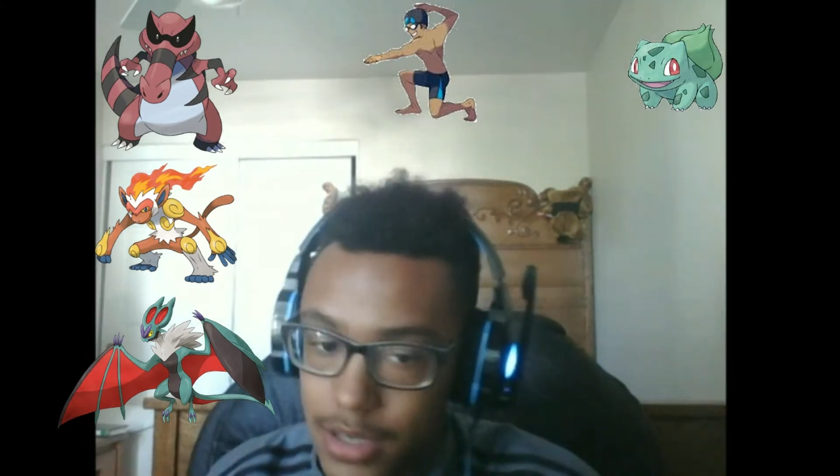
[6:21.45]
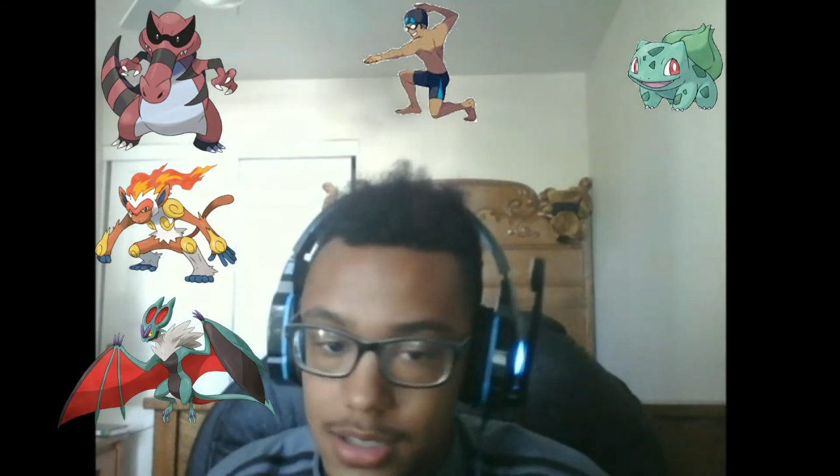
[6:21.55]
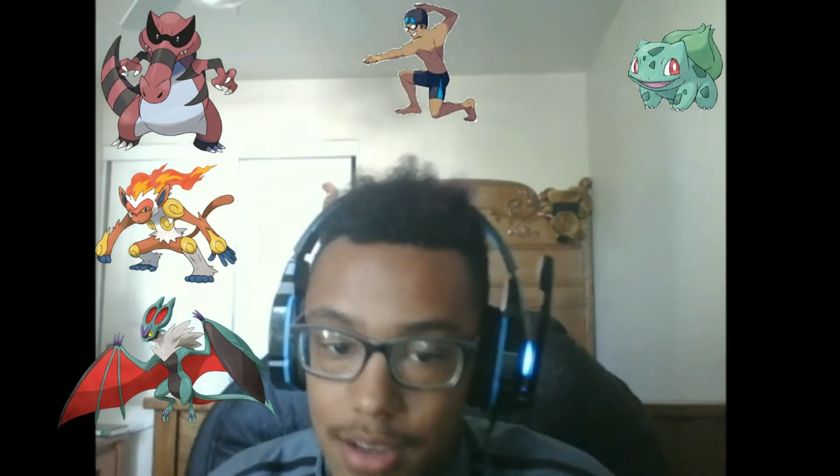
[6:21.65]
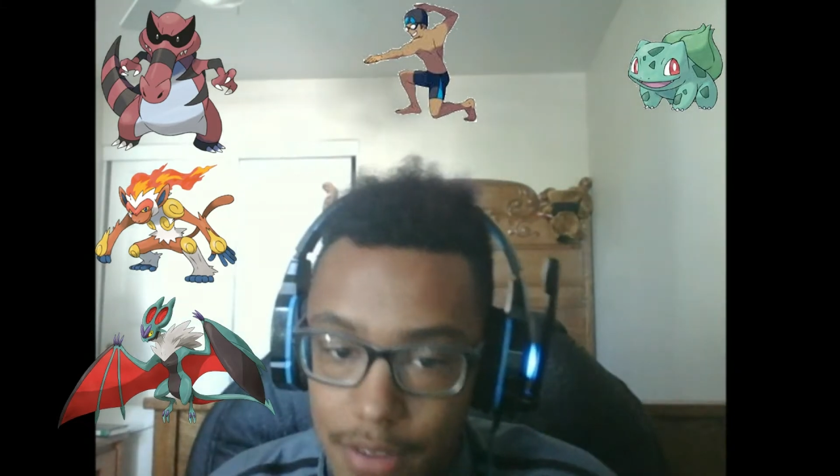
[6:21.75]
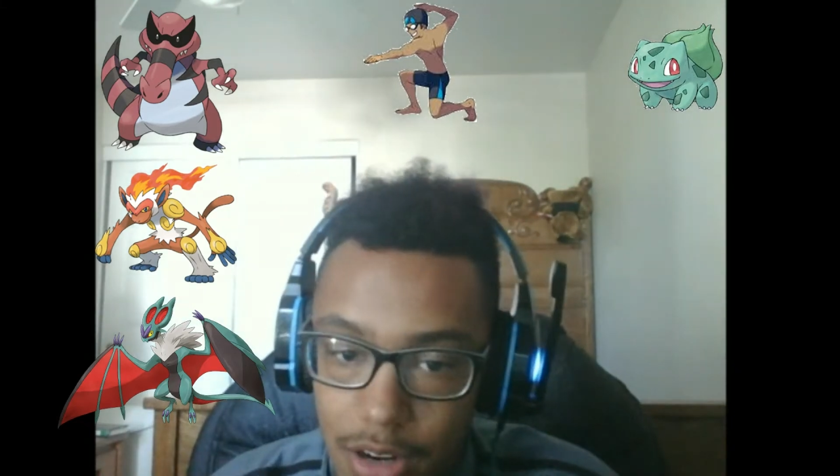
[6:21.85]

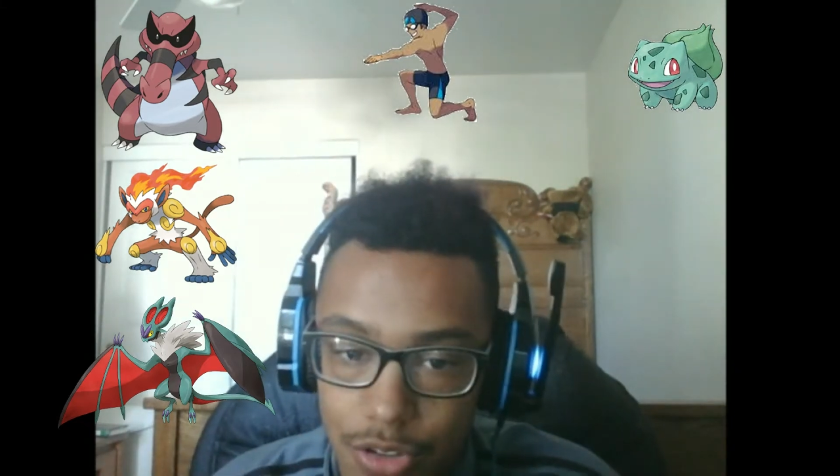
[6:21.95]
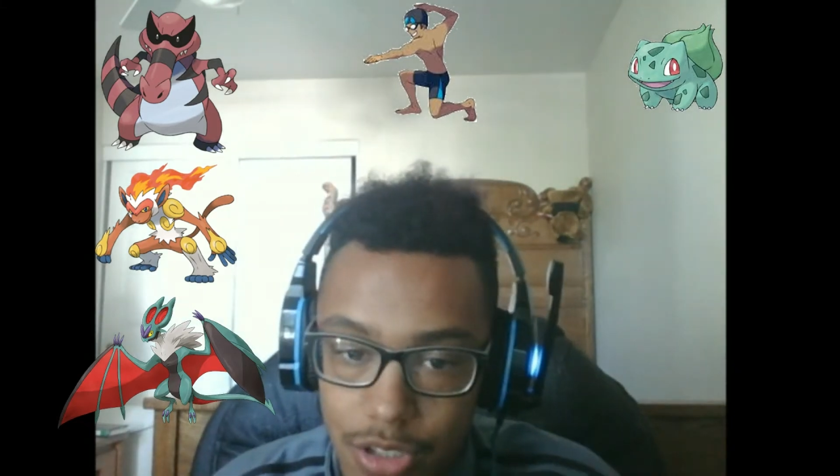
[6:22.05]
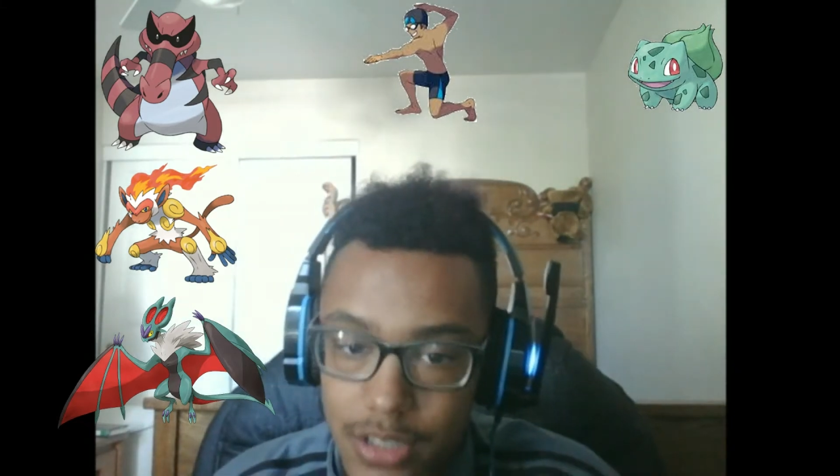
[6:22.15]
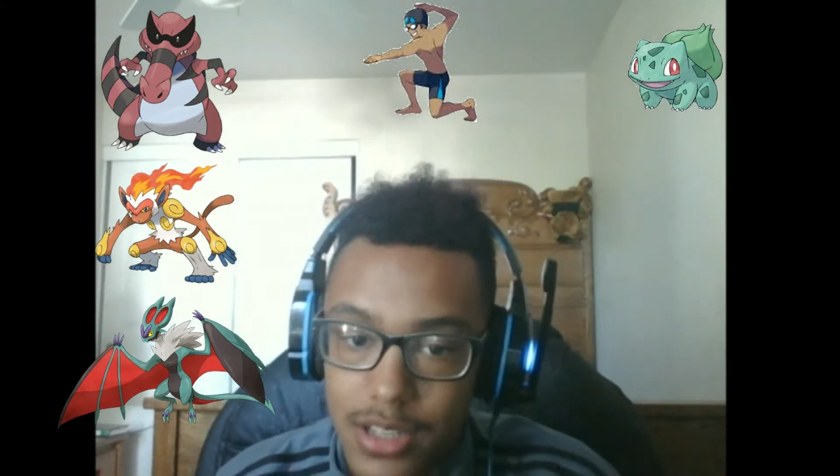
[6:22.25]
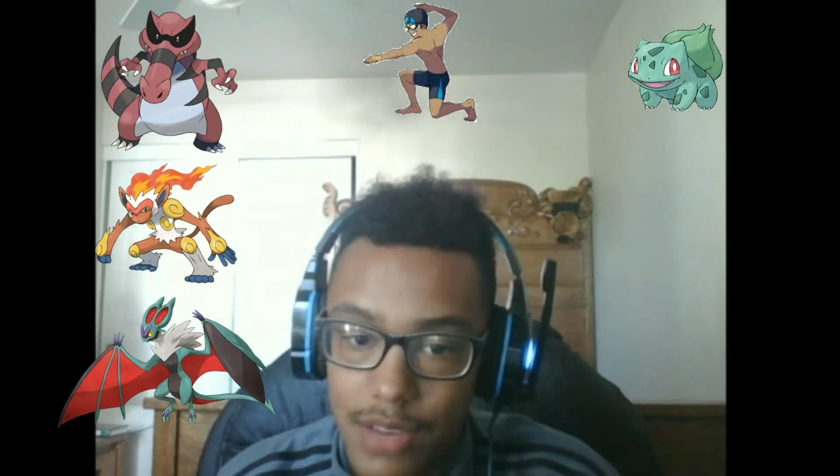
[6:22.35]

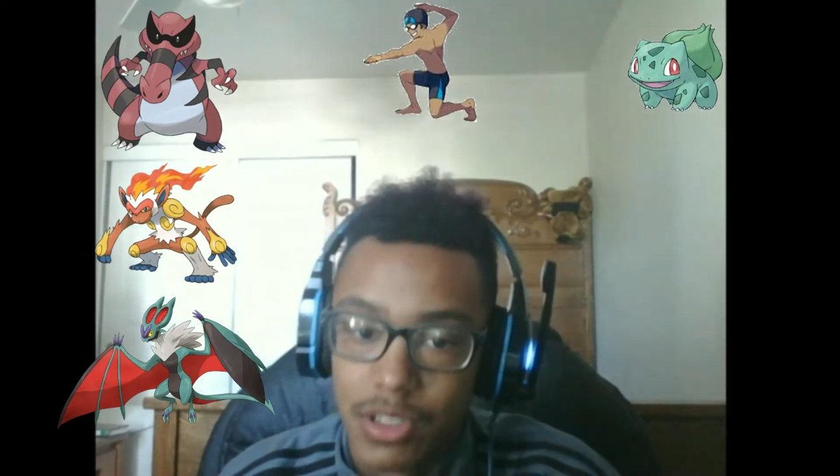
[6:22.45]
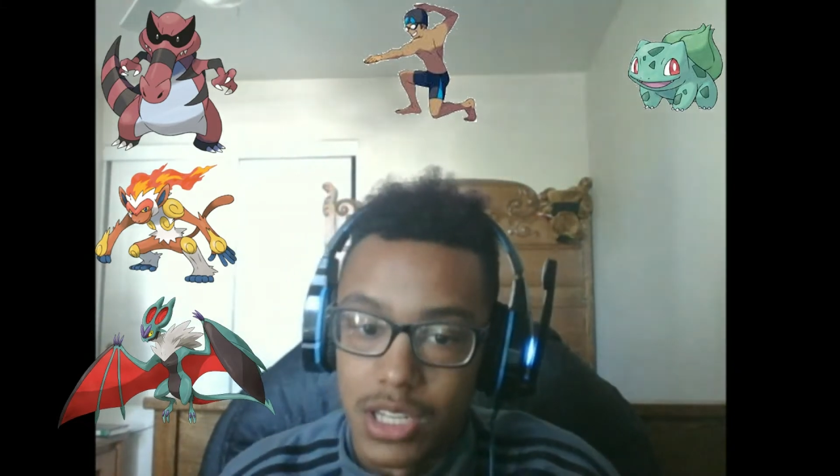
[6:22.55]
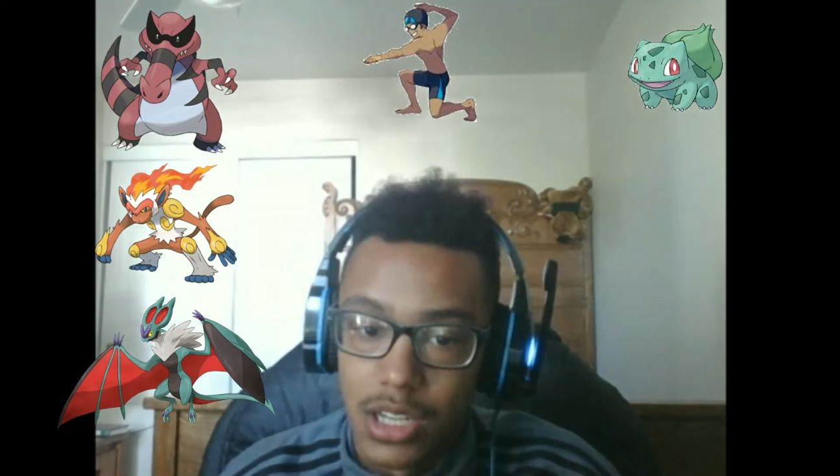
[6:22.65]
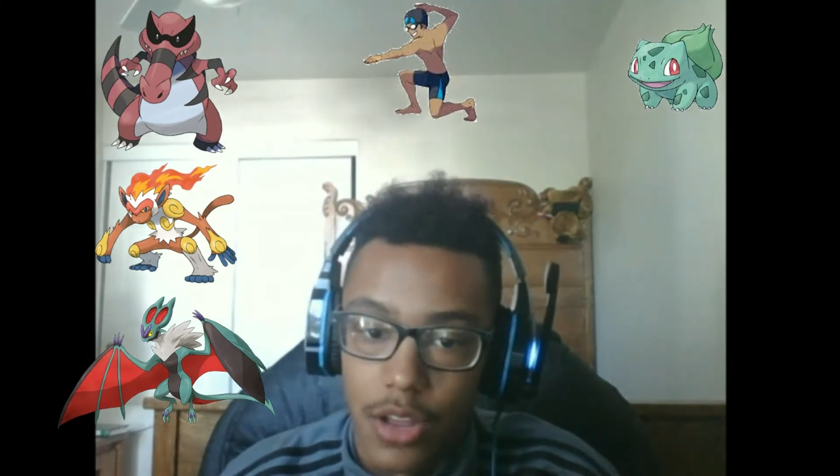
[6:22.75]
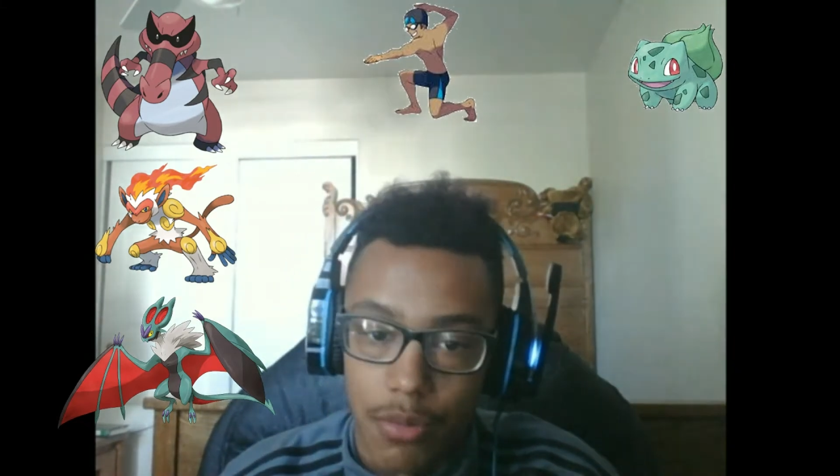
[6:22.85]

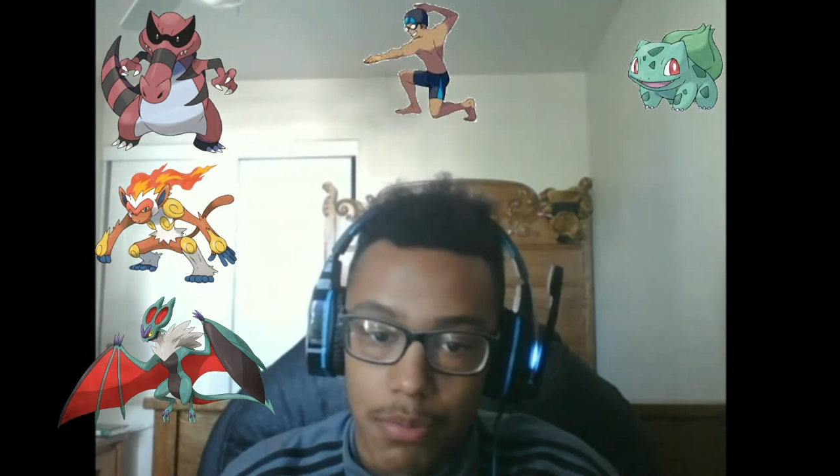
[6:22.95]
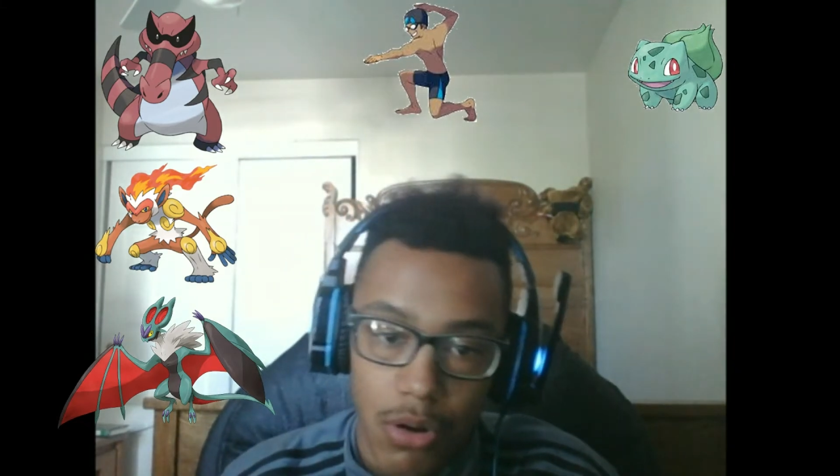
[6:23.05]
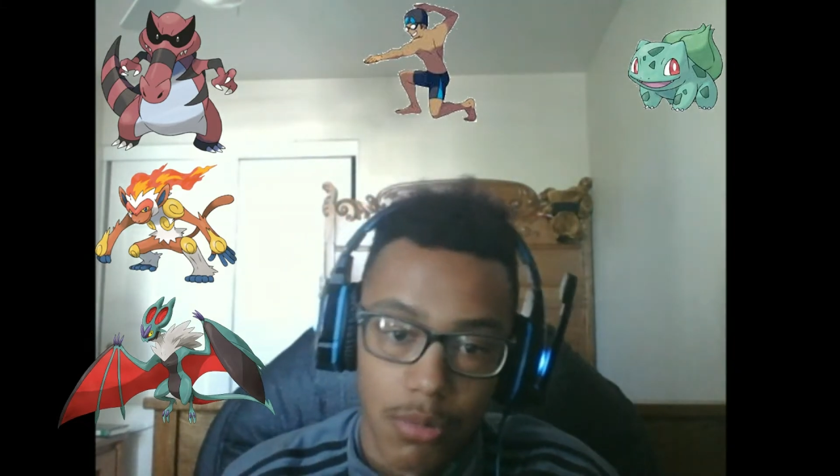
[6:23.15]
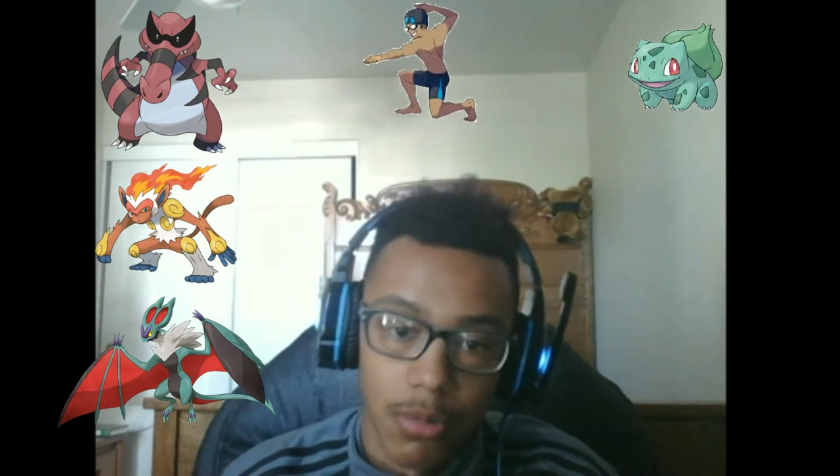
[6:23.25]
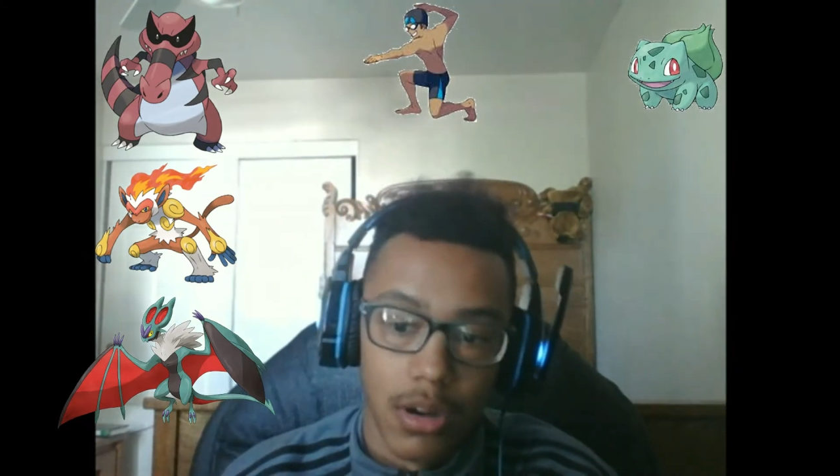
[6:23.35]
717 other
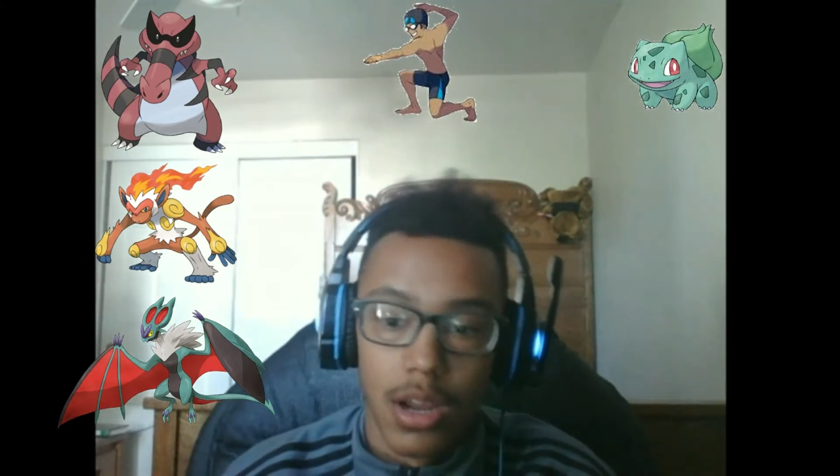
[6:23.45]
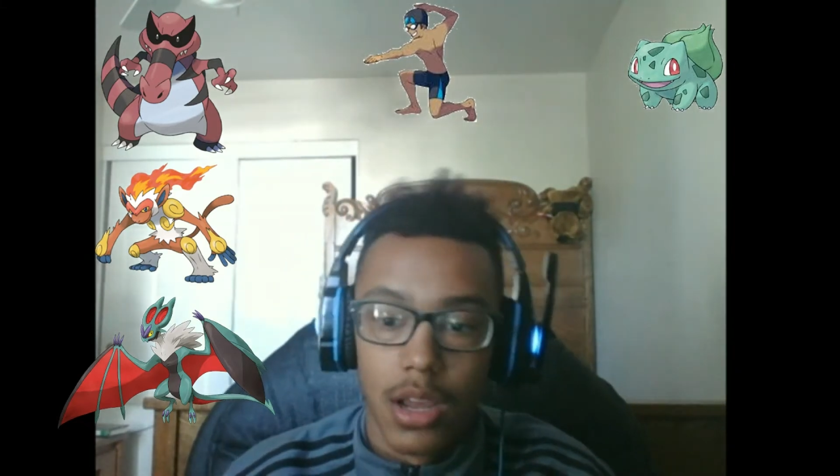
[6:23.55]
Pokemon.